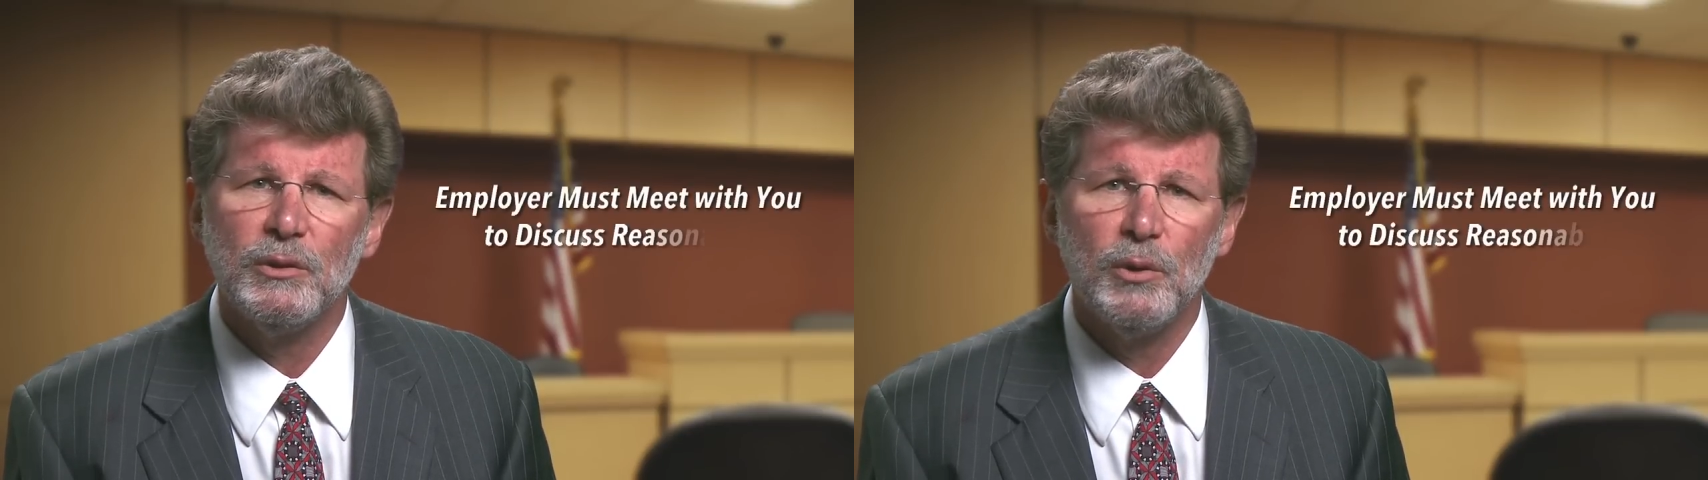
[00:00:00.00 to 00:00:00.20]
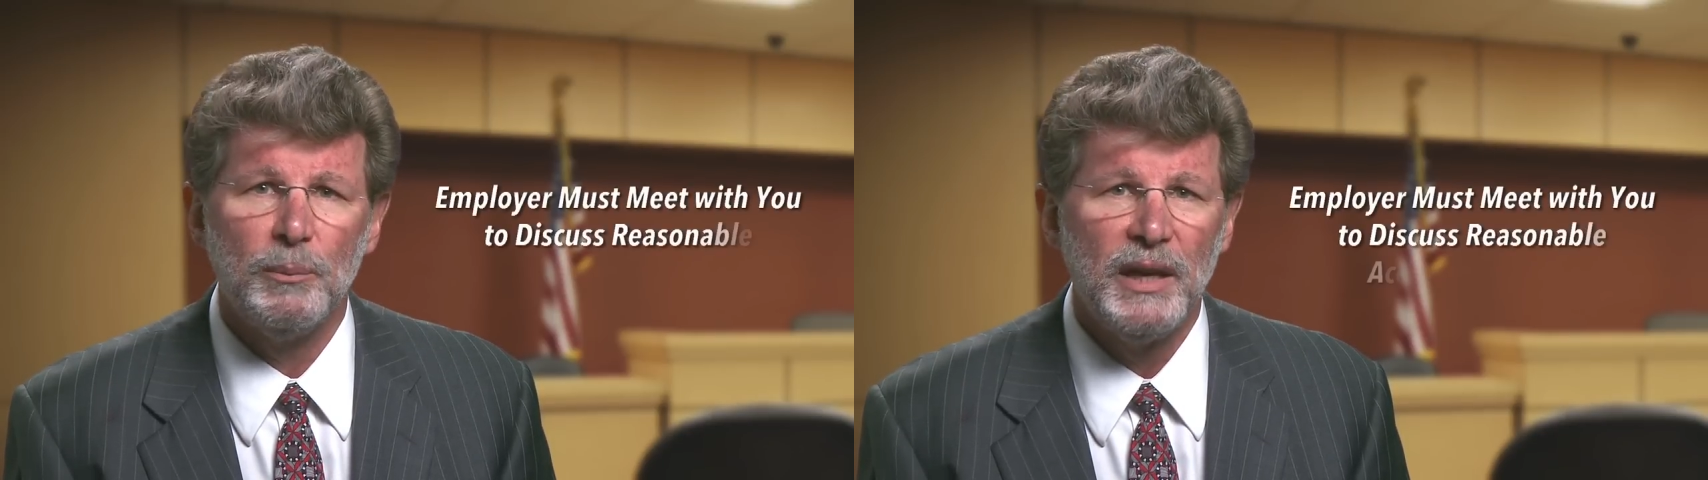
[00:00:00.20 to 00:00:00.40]

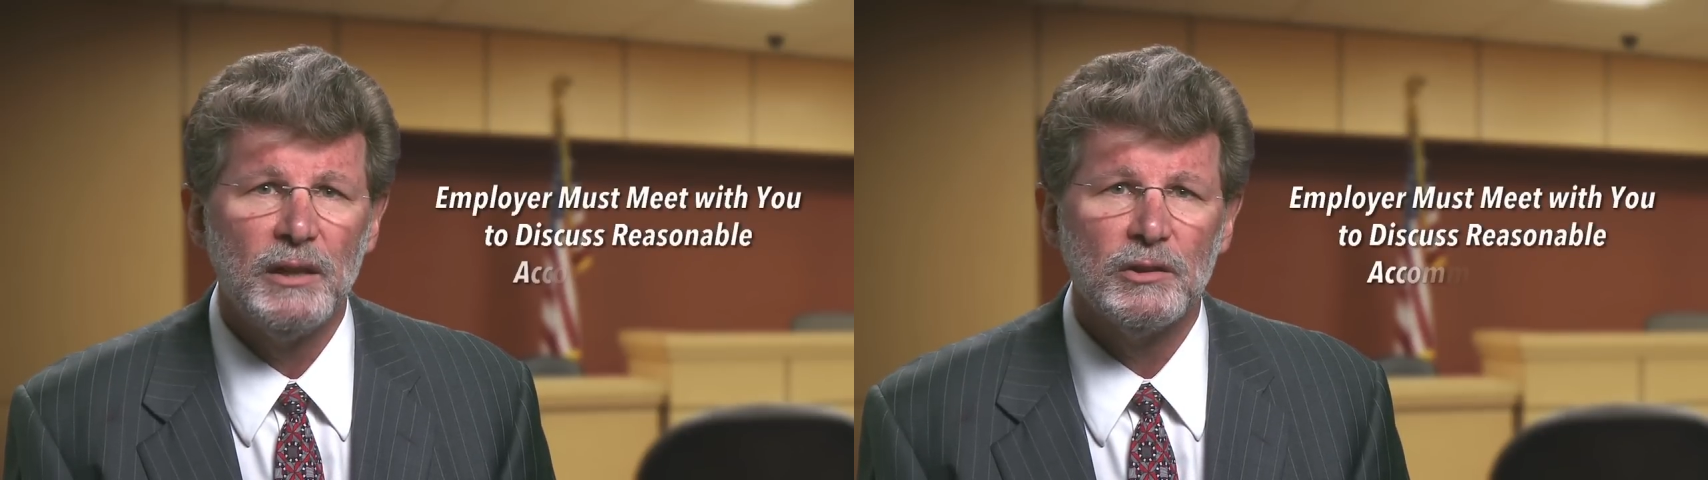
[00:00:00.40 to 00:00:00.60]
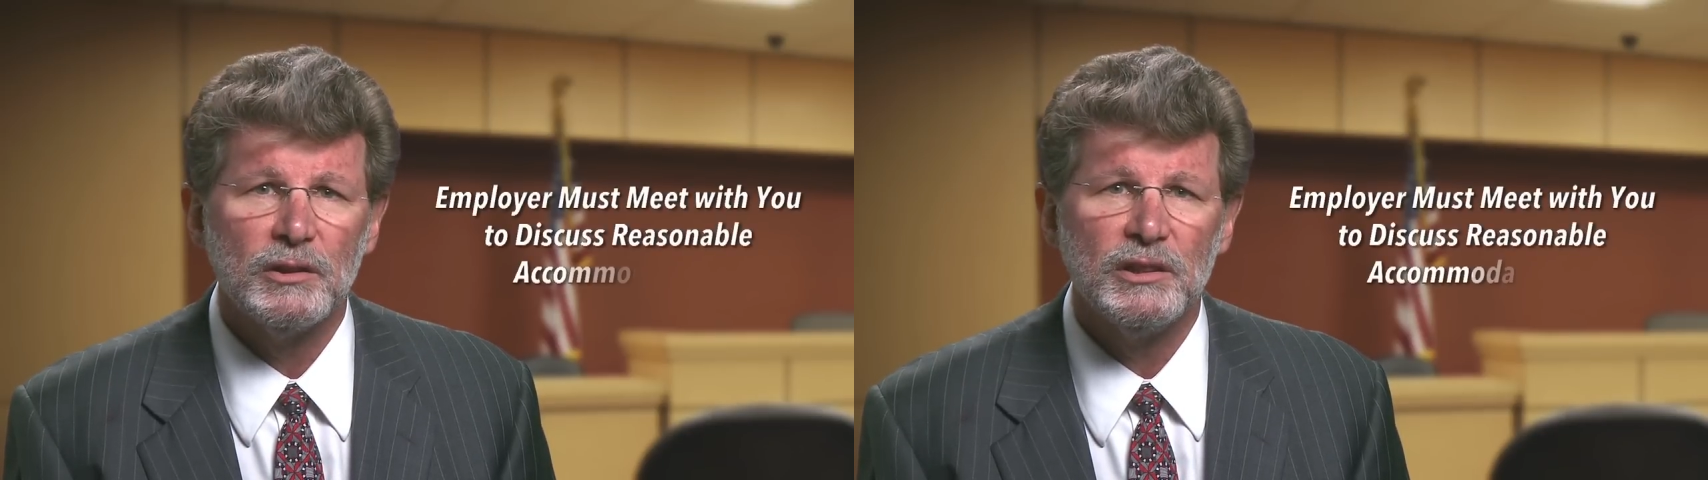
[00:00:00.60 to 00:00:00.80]
or
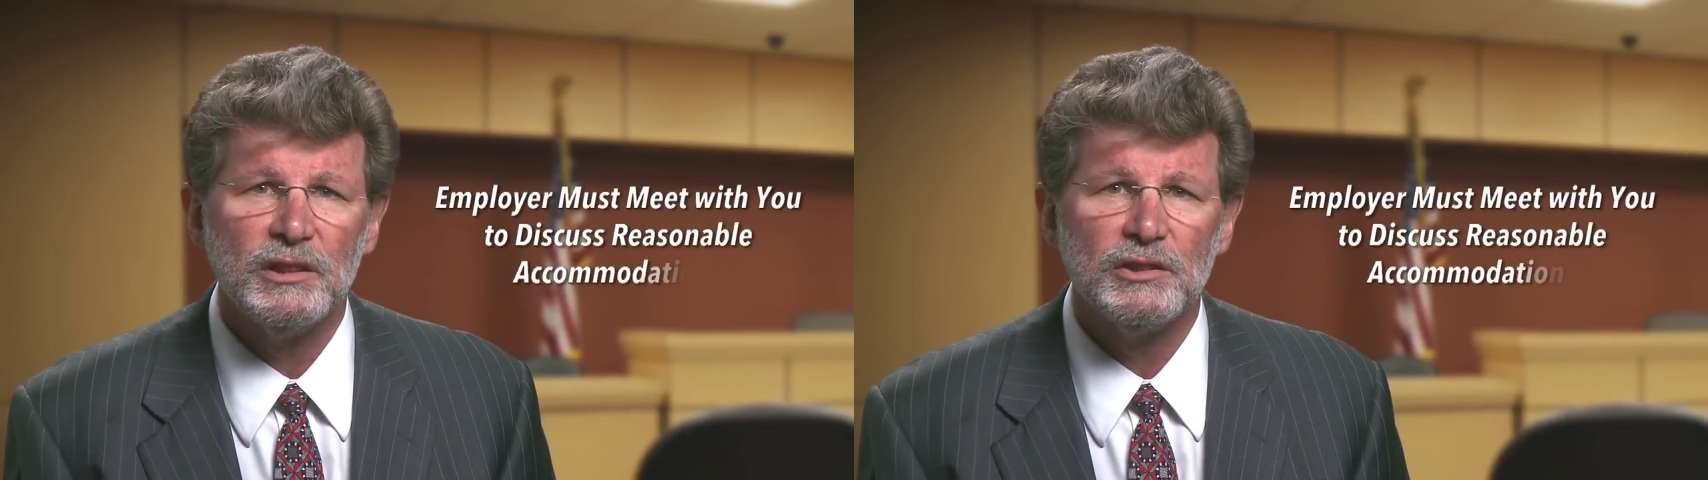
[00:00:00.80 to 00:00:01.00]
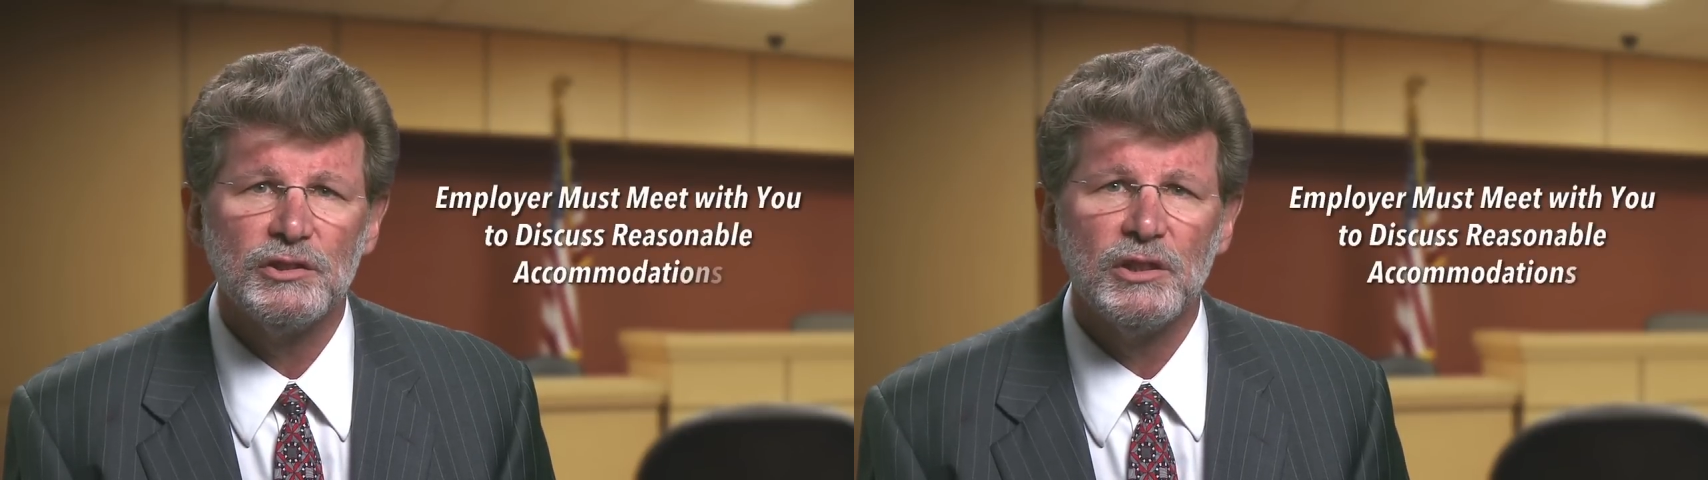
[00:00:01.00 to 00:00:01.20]
medical
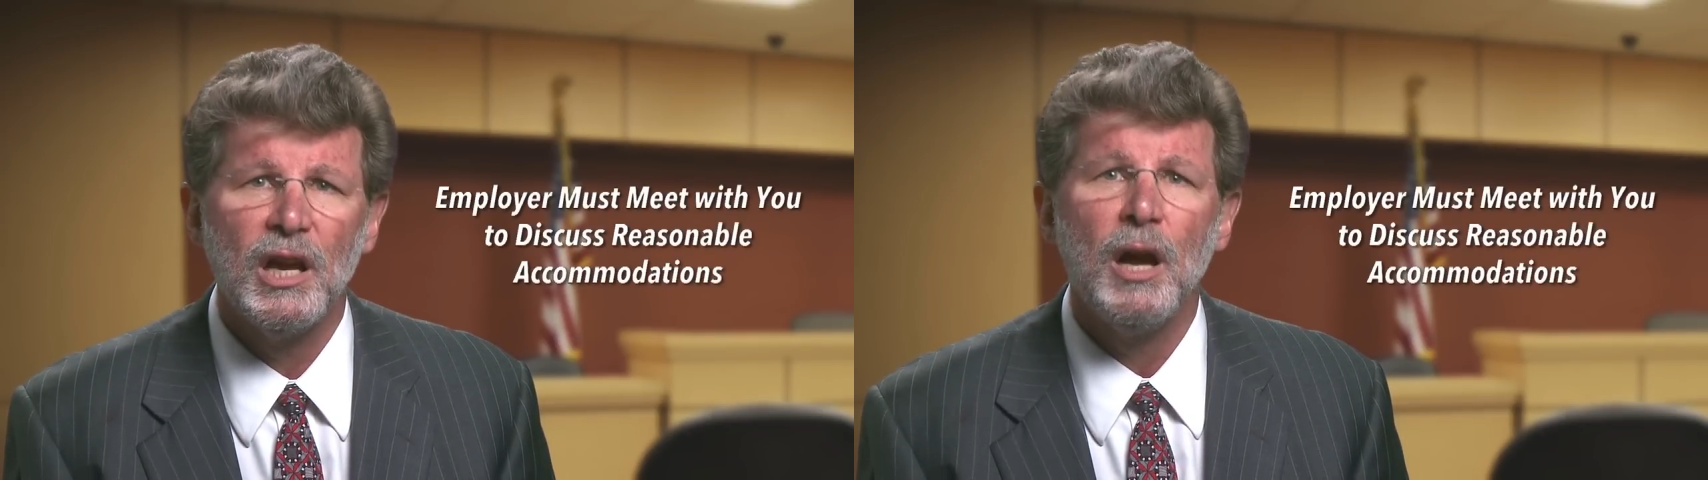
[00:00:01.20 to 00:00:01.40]
condition